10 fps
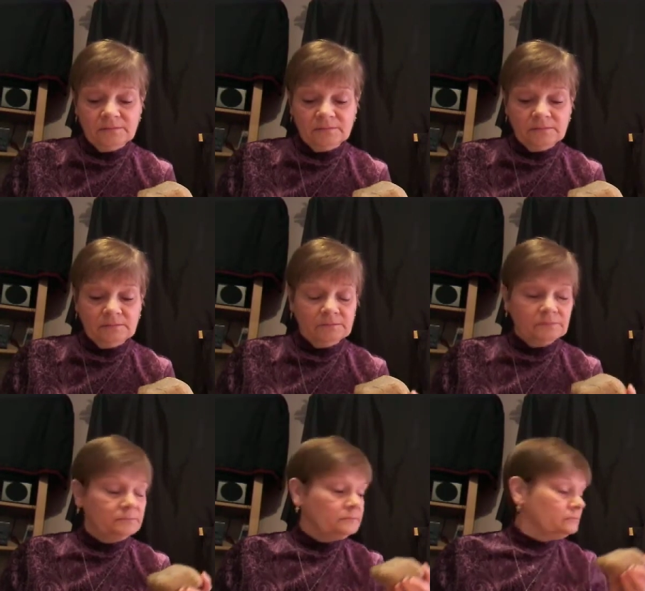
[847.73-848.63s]

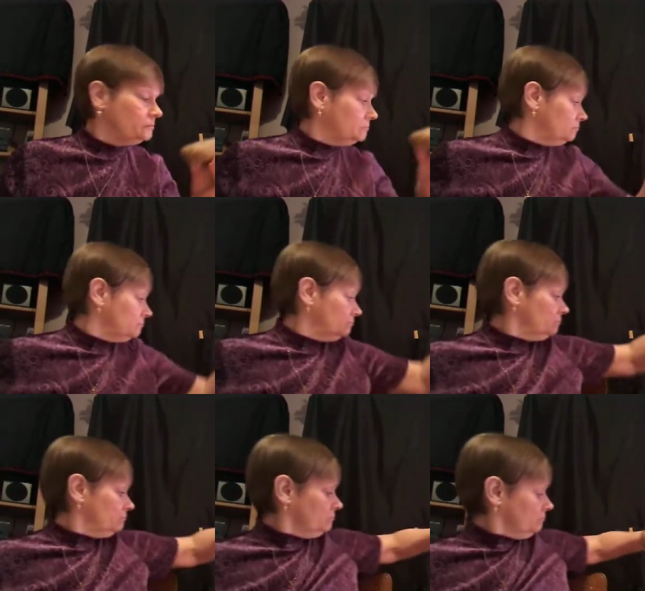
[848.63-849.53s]

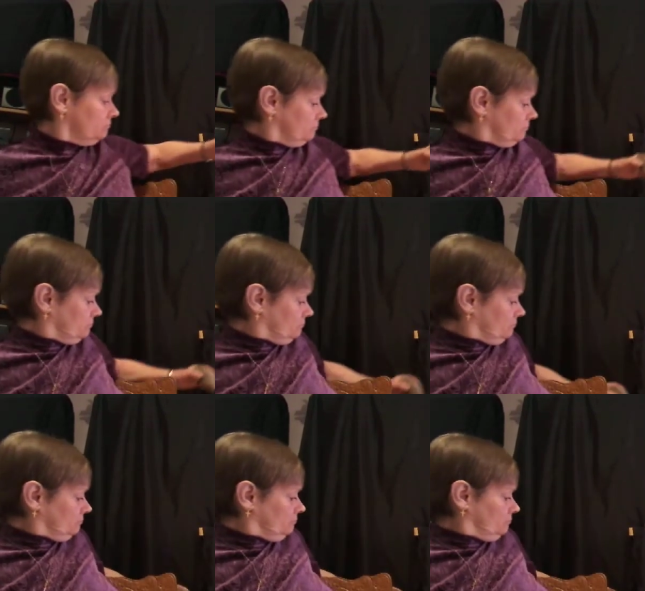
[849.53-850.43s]

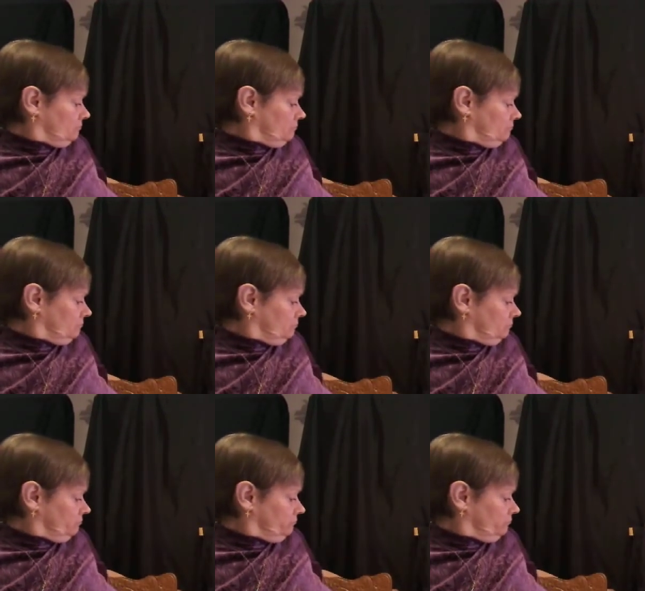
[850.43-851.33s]

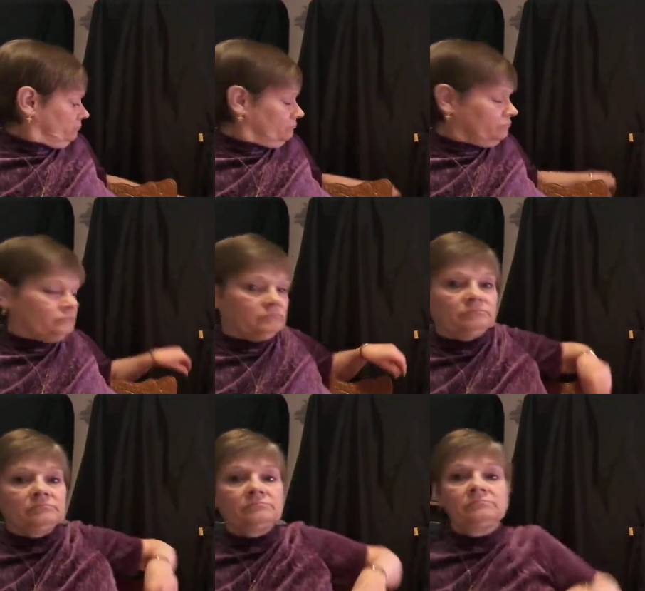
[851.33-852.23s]

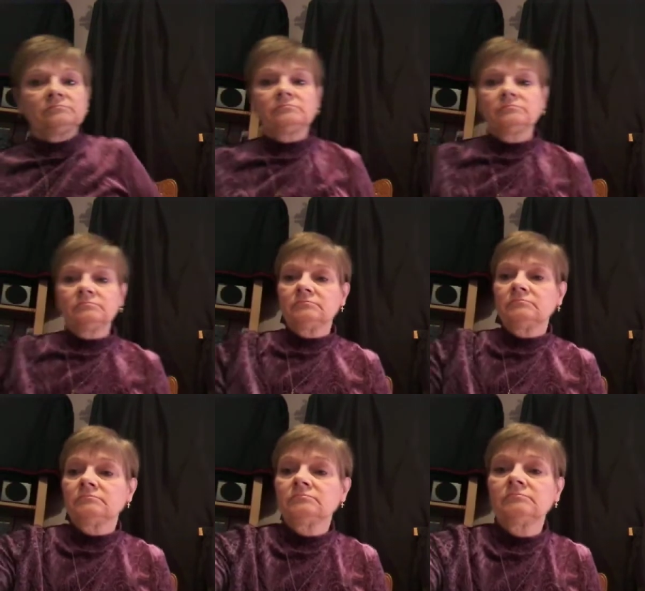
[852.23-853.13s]

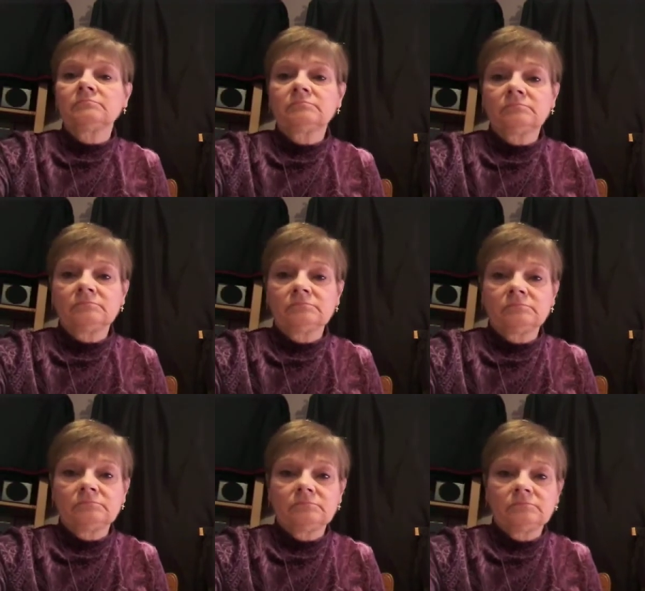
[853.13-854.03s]

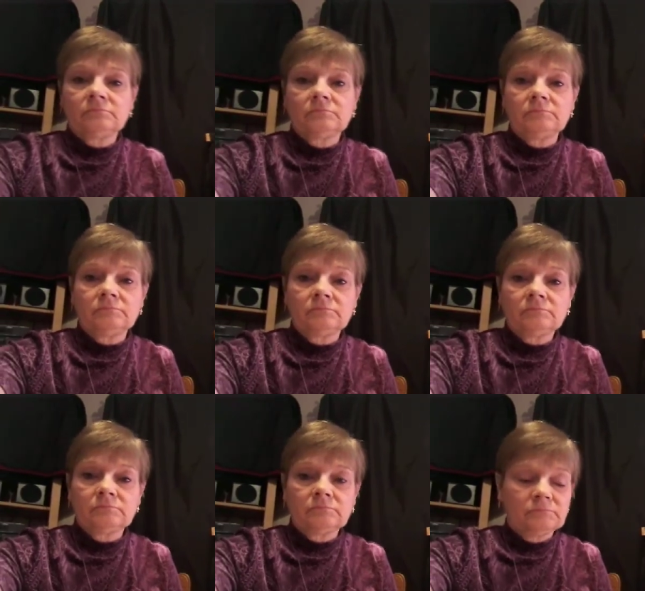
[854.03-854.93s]

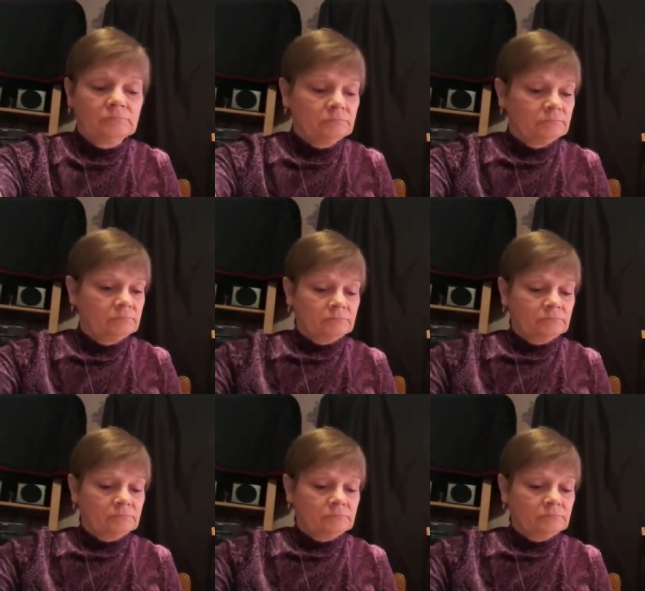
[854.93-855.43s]
[no speech]